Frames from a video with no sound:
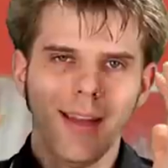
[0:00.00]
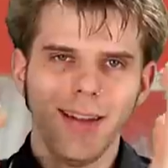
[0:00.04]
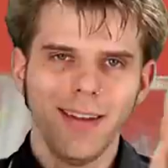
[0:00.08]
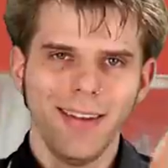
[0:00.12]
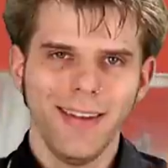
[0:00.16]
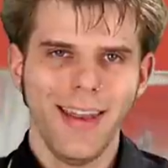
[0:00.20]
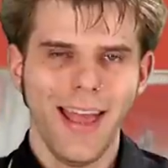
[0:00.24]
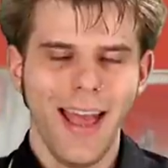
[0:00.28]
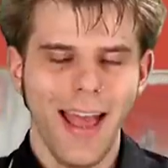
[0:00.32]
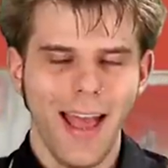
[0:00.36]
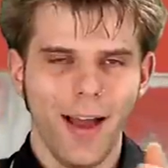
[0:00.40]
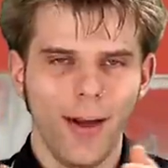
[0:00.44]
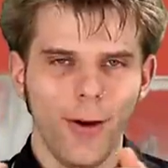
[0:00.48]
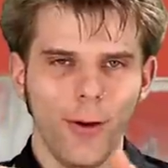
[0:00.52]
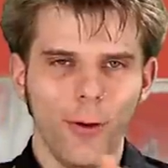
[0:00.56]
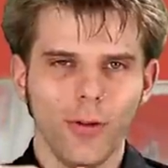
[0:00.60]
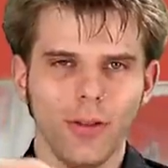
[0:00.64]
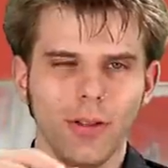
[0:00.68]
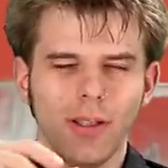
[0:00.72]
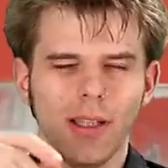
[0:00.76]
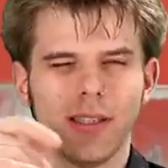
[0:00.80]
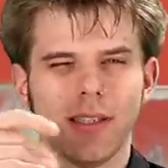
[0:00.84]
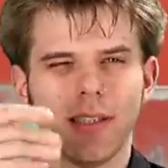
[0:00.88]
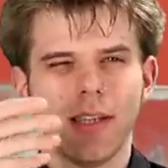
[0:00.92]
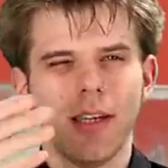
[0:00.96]
Now,
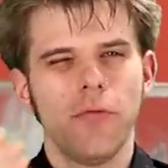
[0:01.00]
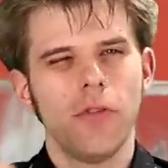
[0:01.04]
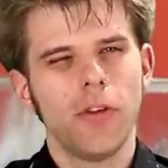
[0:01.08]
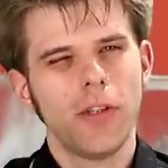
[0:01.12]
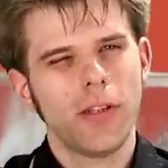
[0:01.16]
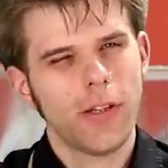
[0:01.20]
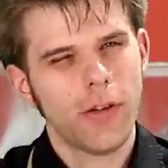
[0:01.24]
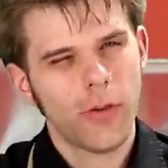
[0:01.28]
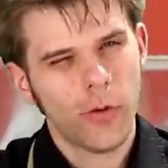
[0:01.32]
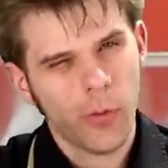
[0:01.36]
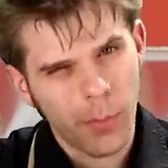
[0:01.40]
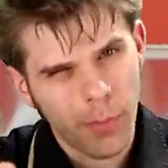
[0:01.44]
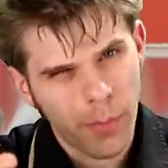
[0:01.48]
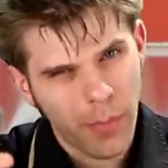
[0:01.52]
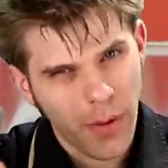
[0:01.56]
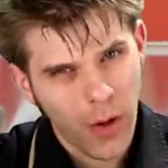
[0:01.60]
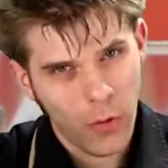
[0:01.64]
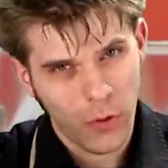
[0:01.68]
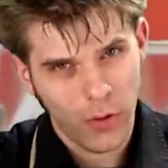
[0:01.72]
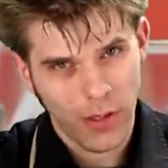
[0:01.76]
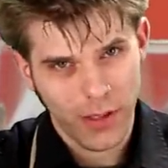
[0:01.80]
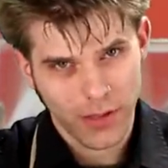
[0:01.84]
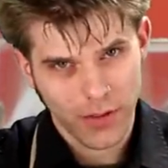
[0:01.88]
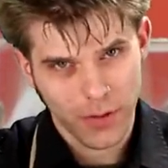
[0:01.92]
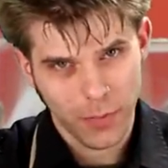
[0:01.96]
let's give you a little
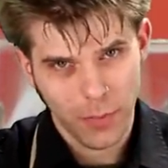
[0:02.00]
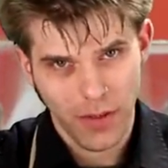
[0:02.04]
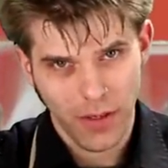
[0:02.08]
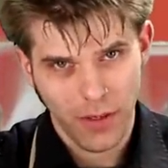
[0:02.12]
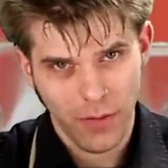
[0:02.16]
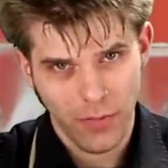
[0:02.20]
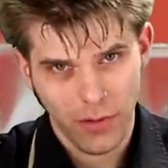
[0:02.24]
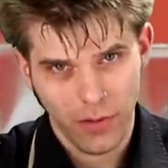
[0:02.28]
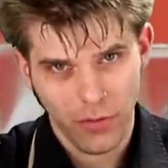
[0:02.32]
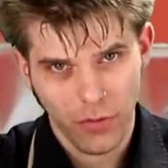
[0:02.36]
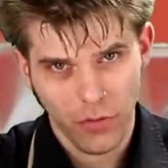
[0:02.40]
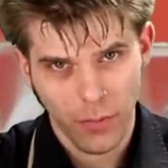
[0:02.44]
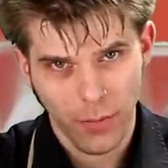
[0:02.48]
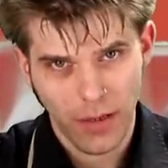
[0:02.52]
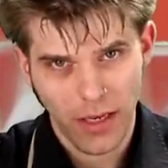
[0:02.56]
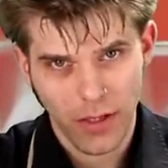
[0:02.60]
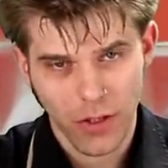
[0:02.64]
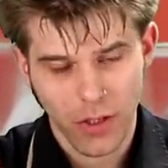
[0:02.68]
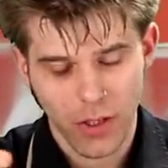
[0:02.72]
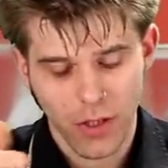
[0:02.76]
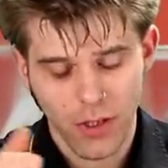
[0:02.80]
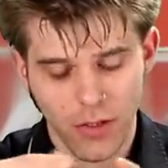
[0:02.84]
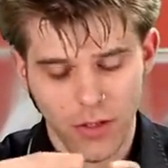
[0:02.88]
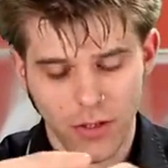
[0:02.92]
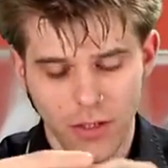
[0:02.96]
bonus bit of
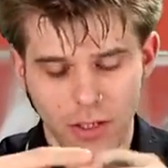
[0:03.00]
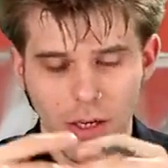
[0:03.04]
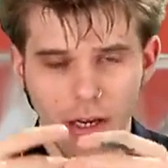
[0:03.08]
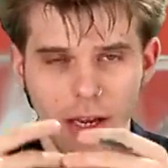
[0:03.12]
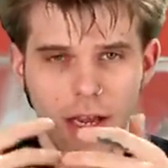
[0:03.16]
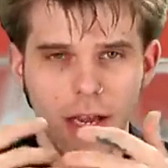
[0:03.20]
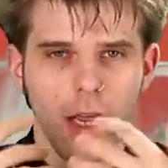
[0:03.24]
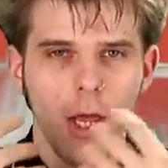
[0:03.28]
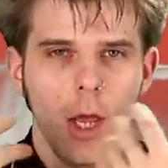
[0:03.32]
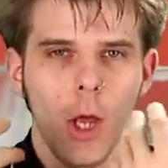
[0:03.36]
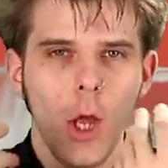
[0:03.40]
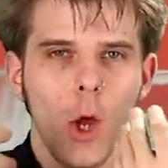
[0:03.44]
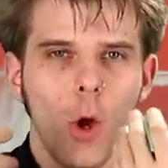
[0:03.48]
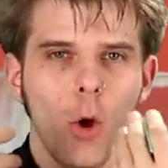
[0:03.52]
information here today.